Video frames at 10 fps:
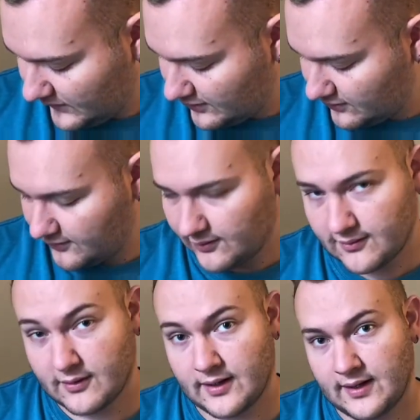so
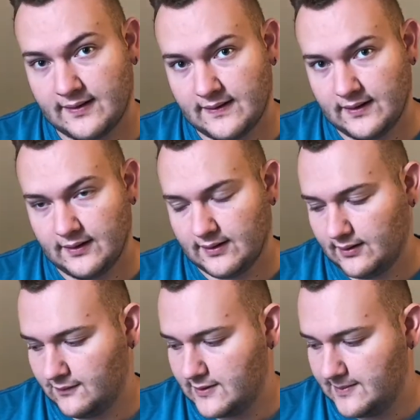I think
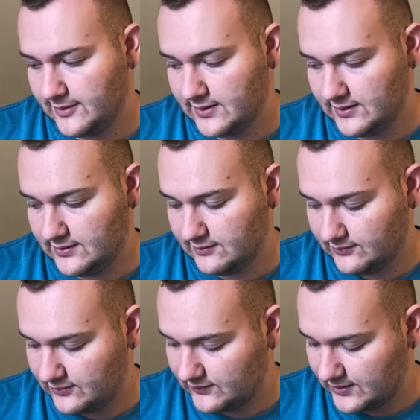what I'm gonna do is
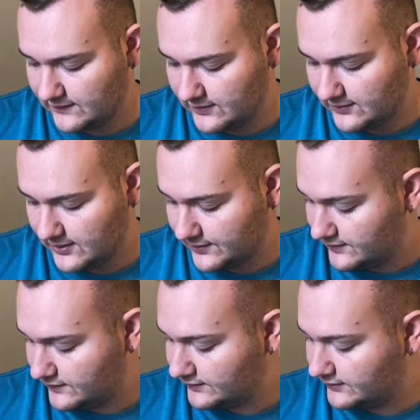just give you
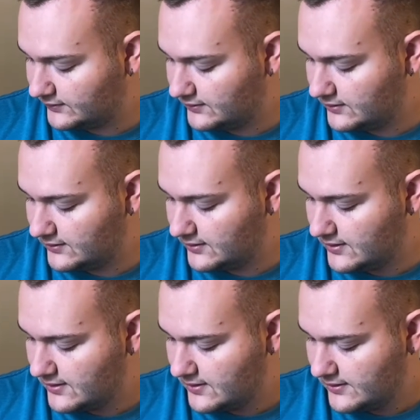guys
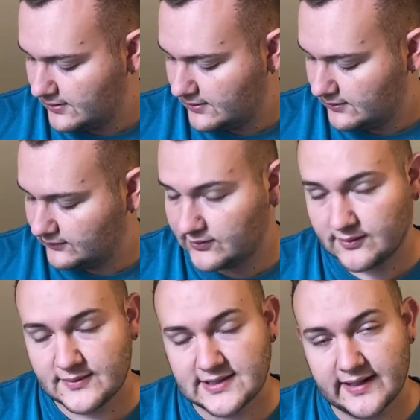
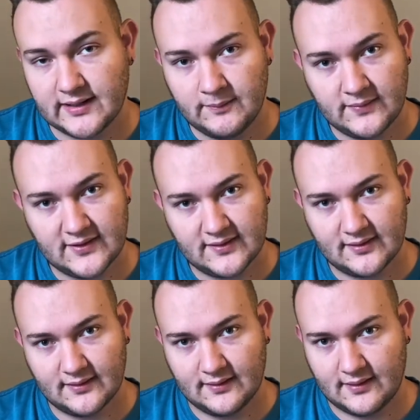some
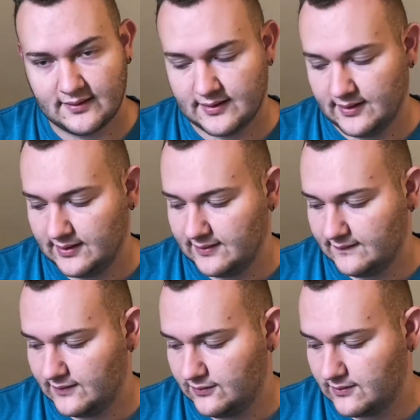tips on
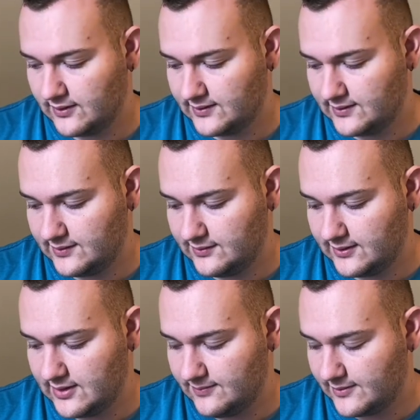if you want to
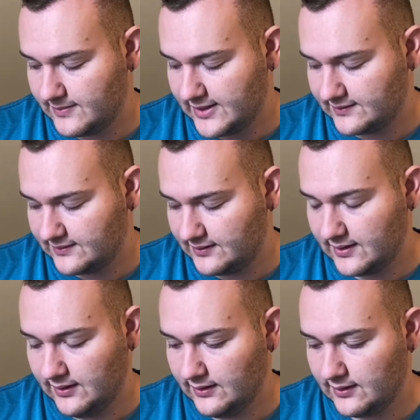keep a pet
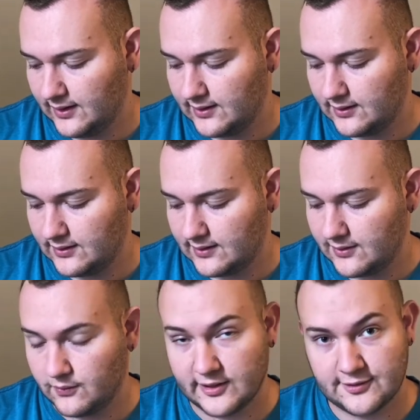snake and uh,
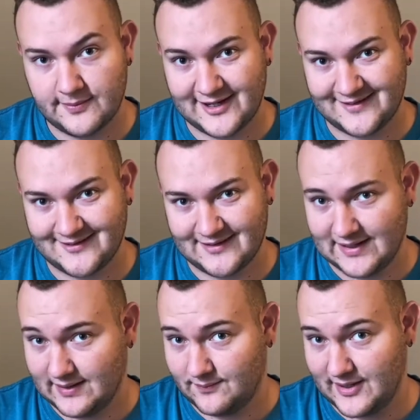which pet
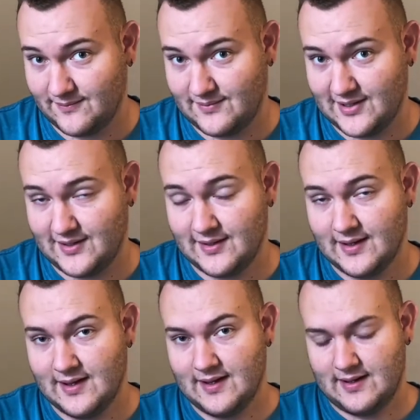snake might be
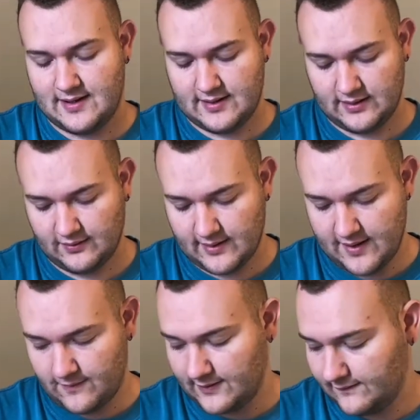uh, the
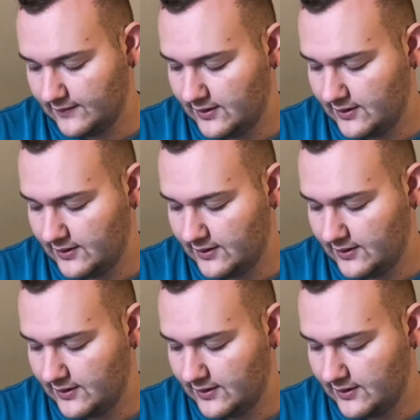right one for